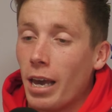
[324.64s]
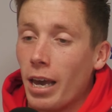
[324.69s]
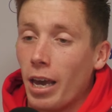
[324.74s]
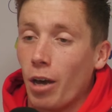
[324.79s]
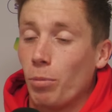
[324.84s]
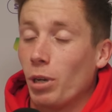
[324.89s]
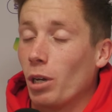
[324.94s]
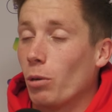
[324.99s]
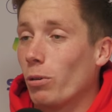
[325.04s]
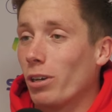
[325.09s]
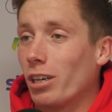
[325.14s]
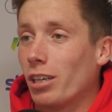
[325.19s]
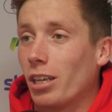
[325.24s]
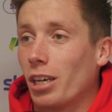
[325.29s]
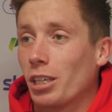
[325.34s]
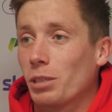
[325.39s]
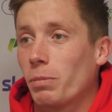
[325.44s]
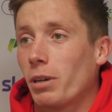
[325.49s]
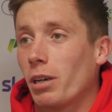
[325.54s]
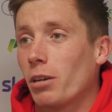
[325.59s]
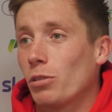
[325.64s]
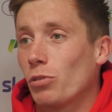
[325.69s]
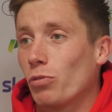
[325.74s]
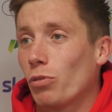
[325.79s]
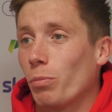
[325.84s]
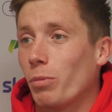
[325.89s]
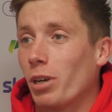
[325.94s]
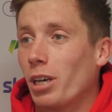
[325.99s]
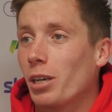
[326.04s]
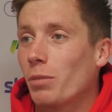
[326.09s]
It'll be a weird experience
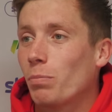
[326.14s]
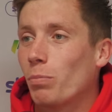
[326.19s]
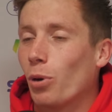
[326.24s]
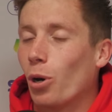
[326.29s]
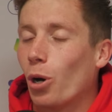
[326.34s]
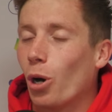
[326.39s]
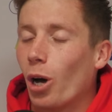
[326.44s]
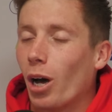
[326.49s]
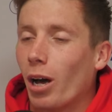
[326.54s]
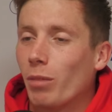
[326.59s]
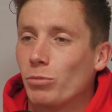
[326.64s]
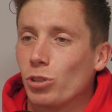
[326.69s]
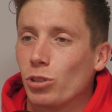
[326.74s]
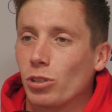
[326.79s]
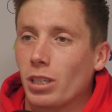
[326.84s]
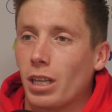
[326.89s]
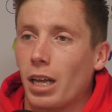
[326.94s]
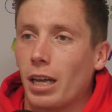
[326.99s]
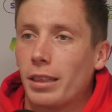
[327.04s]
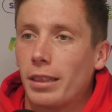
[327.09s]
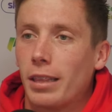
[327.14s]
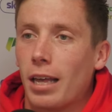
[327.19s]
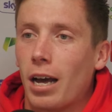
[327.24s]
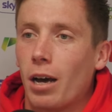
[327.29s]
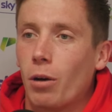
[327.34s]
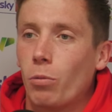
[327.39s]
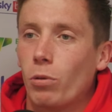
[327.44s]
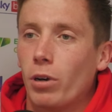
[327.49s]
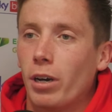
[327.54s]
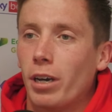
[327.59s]
for me, but I'm just glad
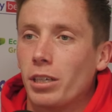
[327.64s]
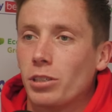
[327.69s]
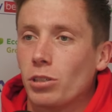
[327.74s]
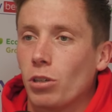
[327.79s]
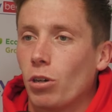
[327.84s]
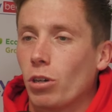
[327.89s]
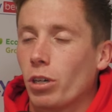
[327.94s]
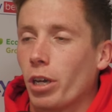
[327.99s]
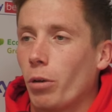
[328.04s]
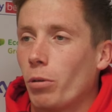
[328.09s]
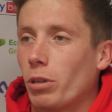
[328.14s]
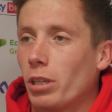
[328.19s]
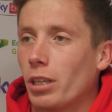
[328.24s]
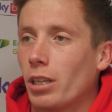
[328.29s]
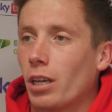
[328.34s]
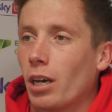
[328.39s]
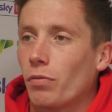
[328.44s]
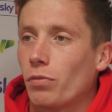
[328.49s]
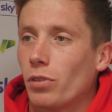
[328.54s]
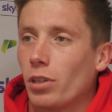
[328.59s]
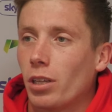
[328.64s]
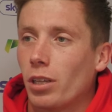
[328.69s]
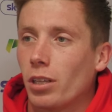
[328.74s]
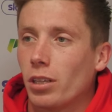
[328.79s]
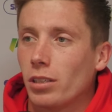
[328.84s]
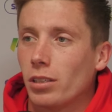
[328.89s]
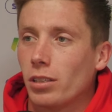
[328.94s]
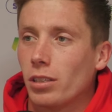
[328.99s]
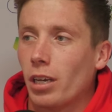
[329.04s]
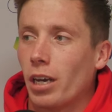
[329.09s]
that we're sort of going in
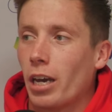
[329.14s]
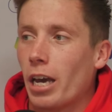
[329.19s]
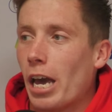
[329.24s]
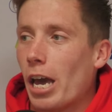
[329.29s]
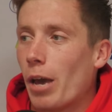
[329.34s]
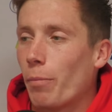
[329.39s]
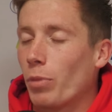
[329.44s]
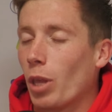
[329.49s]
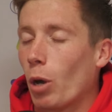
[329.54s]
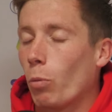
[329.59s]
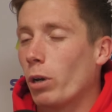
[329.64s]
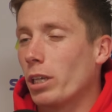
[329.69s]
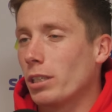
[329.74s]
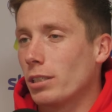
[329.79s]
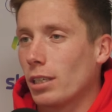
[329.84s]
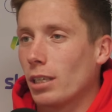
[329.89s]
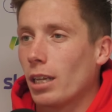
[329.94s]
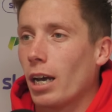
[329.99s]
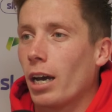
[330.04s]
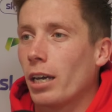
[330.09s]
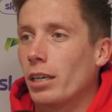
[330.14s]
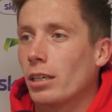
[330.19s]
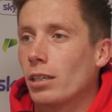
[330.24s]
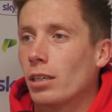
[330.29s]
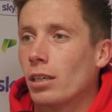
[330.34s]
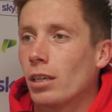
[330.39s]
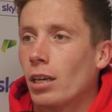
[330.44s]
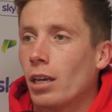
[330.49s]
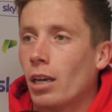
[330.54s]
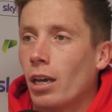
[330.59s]
after a win
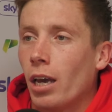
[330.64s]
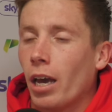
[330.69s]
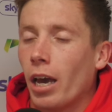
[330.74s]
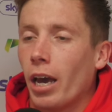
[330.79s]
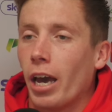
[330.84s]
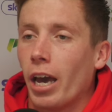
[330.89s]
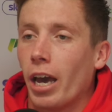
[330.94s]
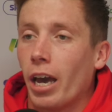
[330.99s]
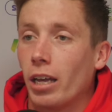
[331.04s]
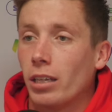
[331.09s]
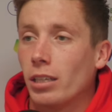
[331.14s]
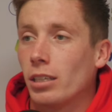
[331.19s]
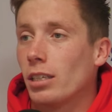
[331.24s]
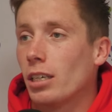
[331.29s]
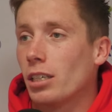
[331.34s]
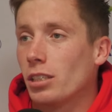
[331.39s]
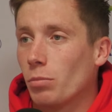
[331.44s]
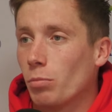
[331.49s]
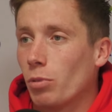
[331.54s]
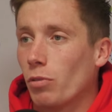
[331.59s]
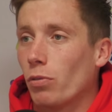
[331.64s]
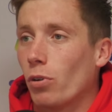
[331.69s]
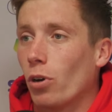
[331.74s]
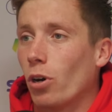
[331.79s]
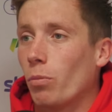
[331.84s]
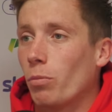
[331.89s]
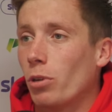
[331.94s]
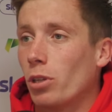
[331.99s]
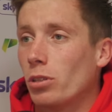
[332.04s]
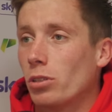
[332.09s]
tonight and a decent
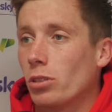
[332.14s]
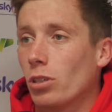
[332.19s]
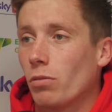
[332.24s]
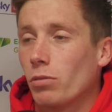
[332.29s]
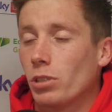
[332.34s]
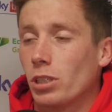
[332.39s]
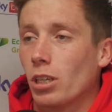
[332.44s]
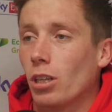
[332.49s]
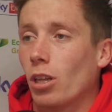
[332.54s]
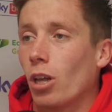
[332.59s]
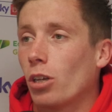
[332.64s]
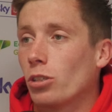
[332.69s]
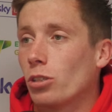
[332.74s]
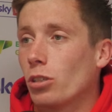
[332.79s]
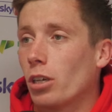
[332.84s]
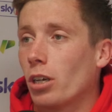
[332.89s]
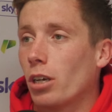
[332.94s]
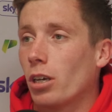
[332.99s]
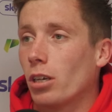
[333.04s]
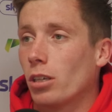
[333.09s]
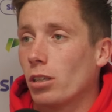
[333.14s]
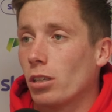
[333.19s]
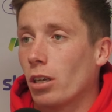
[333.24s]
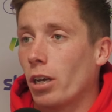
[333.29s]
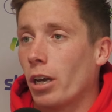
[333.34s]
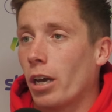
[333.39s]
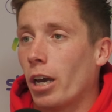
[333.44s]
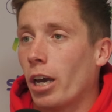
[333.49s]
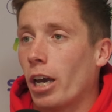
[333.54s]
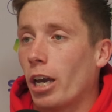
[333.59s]
performance. Obviously, a lot
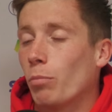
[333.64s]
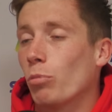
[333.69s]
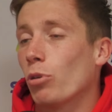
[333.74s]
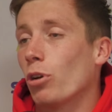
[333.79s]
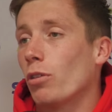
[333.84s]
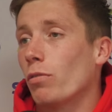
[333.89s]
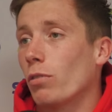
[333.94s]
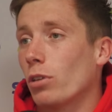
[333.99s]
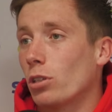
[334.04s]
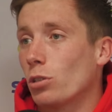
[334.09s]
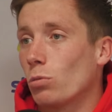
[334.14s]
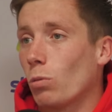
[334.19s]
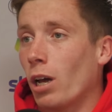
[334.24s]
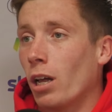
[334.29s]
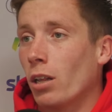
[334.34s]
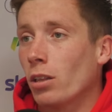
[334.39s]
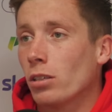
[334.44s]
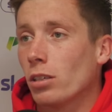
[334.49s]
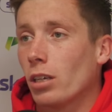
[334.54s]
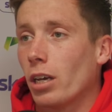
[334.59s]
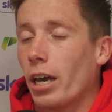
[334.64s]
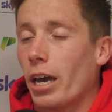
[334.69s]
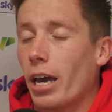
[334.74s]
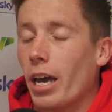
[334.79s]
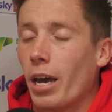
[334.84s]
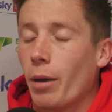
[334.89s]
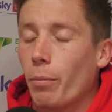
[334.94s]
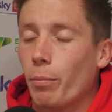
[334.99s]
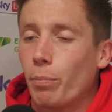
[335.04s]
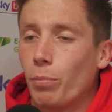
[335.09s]
to improve on as well.
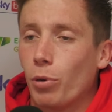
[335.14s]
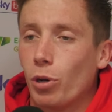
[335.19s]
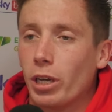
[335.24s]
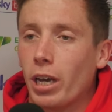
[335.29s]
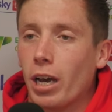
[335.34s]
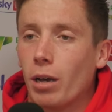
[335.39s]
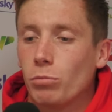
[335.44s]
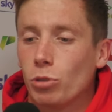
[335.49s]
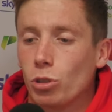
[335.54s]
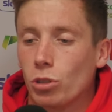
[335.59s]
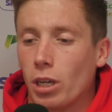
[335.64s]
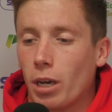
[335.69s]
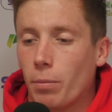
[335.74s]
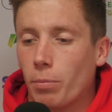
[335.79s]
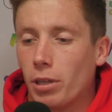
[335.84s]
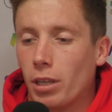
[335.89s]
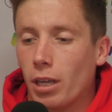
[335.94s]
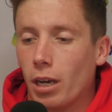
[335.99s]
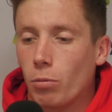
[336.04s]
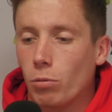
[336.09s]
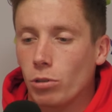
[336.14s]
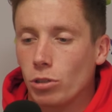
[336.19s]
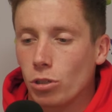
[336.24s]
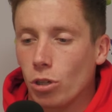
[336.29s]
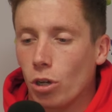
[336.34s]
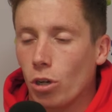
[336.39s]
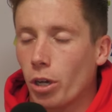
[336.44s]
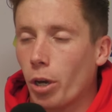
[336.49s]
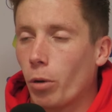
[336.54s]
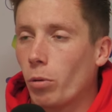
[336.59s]
But yeah, I'm just happy that we're
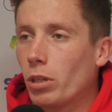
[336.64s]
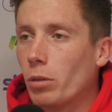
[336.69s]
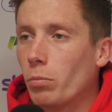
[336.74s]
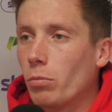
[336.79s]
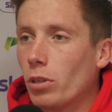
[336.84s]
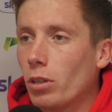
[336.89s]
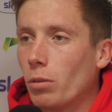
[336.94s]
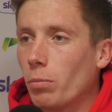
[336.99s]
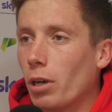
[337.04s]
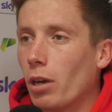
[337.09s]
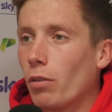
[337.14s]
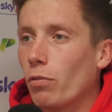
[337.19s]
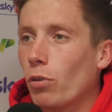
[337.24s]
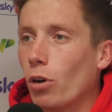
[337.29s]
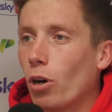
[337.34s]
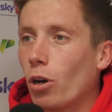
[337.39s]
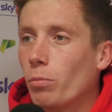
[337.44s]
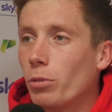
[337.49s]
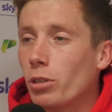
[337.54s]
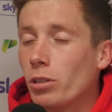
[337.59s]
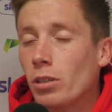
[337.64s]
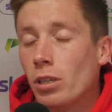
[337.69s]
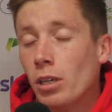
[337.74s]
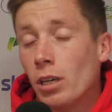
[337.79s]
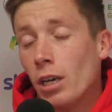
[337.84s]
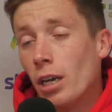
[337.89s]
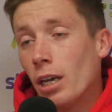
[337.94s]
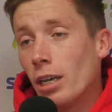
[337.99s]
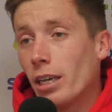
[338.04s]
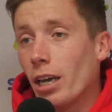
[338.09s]
sort of going in with a bit of form. And
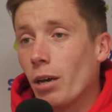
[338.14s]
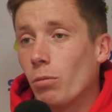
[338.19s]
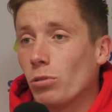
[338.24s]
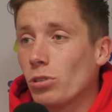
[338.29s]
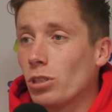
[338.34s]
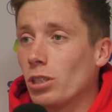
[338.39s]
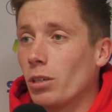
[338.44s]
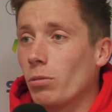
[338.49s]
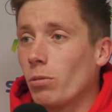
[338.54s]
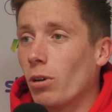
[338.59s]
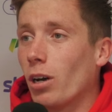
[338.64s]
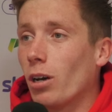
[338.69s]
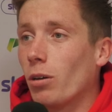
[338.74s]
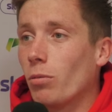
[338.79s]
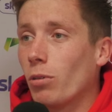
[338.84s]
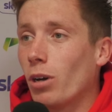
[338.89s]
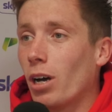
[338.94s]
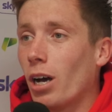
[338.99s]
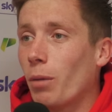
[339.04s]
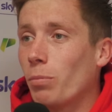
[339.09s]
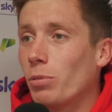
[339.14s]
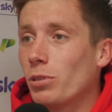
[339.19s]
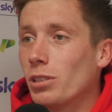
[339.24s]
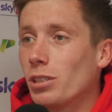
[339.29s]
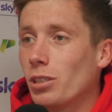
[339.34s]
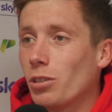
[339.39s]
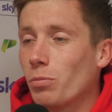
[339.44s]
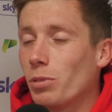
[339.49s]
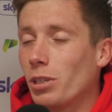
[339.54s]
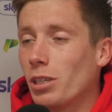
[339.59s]
yeah, we'll see what
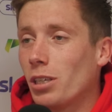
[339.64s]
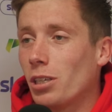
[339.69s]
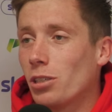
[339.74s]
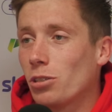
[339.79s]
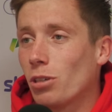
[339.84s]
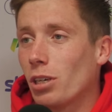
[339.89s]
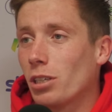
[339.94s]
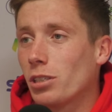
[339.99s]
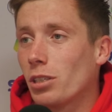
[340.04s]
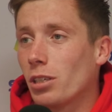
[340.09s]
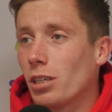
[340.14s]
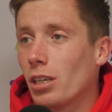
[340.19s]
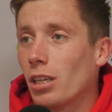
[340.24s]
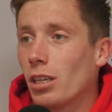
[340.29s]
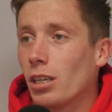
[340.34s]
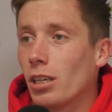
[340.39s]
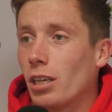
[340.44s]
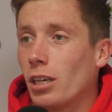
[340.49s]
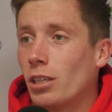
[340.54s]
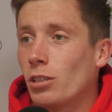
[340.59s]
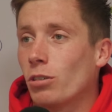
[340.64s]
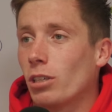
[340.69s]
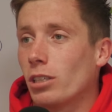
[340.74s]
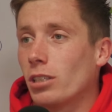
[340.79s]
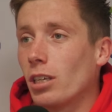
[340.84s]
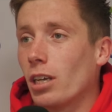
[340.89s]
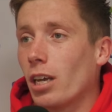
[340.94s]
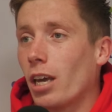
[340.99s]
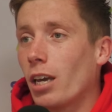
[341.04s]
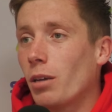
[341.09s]
happens. It'll be an
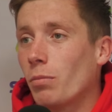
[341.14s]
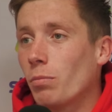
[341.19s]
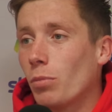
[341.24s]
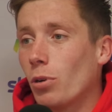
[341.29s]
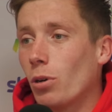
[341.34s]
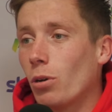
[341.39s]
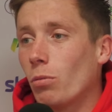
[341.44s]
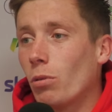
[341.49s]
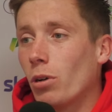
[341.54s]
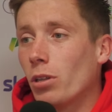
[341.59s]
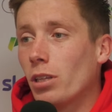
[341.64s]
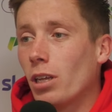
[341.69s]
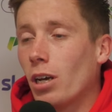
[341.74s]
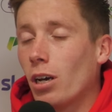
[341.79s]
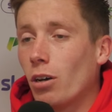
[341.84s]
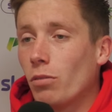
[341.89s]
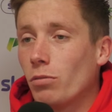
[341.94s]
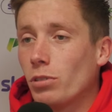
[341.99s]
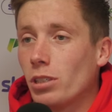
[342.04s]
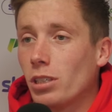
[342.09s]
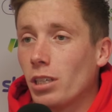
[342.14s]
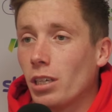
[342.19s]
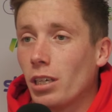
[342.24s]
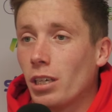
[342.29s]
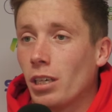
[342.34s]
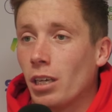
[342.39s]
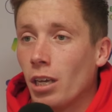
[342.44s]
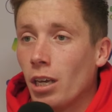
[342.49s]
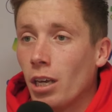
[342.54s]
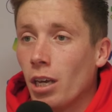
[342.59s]
interesting game, but one that
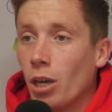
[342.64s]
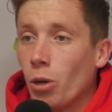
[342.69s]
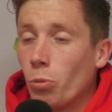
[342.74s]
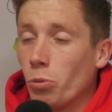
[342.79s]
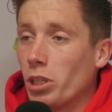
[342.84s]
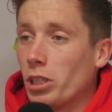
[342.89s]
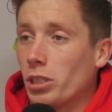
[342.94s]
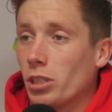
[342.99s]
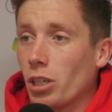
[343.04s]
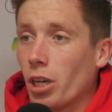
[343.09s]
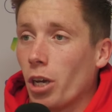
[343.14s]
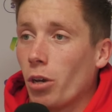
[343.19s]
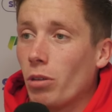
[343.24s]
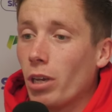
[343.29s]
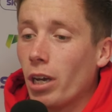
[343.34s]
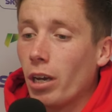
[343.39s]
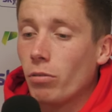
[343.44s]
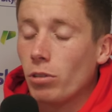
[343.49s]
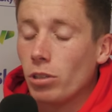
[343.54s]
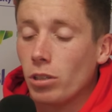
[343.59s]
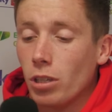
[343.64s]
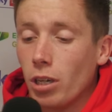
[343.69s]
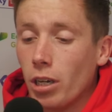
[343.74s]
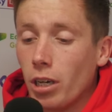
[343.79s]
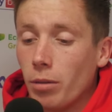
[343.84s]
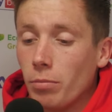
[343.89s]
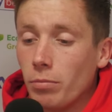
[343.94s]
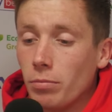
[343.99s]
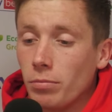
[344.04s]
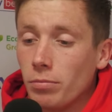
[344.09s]
obviously we need to go there,
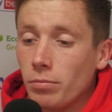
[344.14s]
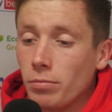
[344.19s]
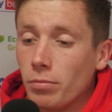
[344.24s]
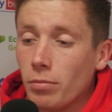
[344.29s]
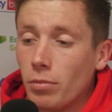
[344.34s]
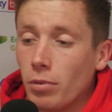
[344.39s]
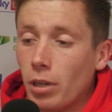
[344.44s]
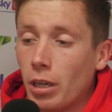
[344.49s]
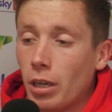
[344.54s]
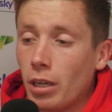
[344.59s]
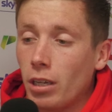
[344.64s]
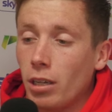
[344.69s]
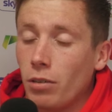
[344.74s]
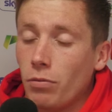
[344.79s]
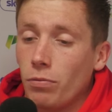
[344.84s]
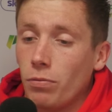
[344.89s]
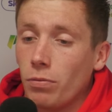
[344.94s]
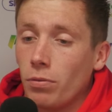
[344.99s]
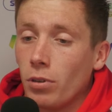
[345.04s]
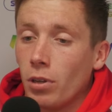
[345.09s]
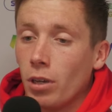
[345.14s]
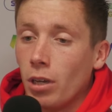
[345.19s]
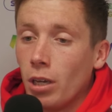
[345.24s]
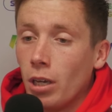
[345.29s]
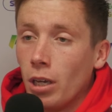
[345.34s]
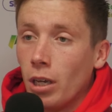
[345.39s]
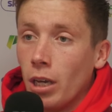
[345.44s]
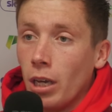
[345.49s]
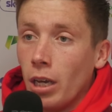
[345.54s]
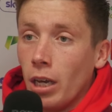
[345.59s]
and
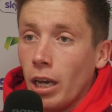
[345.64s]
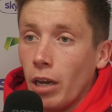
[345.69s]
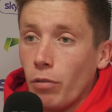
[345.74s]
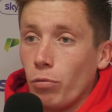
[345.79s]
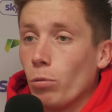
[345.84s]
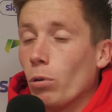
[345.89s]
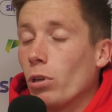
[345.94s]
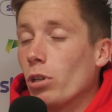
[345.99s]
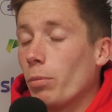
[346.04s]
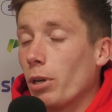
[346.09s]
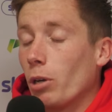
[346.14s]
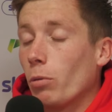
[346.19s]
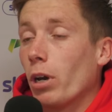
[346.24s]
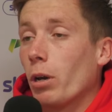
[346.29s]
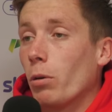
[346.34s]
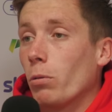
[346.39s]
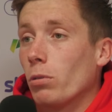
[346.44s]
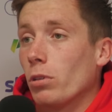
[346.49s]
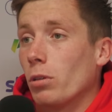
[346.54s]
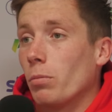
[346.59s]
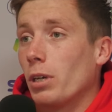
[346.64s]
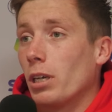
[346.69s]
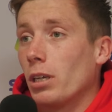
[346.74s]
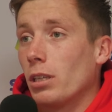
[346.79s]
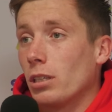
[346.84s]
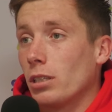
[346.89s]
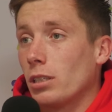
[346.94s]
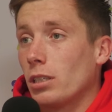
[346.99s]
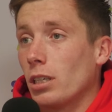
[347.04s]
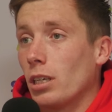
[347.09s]
if we want to be where we want to be
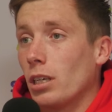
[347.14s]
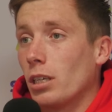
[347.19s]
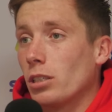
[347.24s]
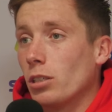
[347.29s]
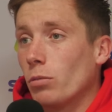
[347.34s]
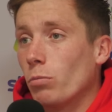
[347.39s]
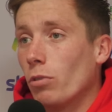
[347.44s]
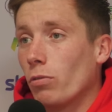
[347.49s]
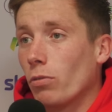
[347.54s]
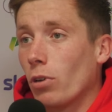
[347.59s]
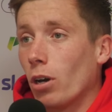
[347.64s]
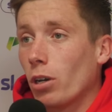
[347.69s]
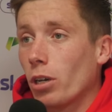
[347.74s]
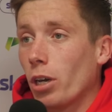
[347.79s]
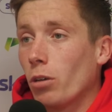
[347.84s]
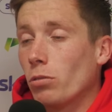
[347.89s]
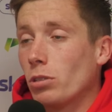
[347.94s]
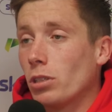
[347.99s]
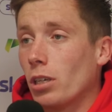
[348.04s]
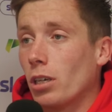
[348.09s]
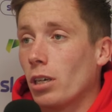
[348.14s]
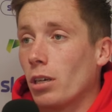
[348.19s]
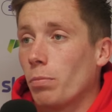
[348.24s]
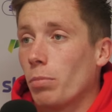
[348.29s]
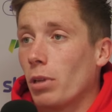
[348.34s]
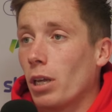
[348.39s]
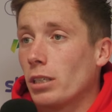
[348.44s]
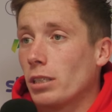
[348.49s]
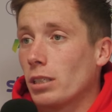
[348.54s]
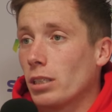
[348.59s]
in the season, we've got to go to
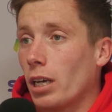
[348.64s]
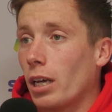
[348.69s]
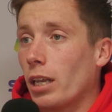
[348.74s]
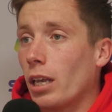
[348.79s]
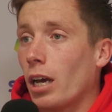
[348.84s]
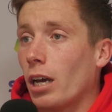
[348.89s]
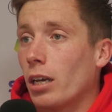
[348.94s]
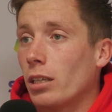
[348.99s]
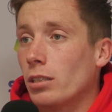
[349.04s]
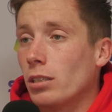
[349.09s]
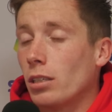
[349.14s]
places like that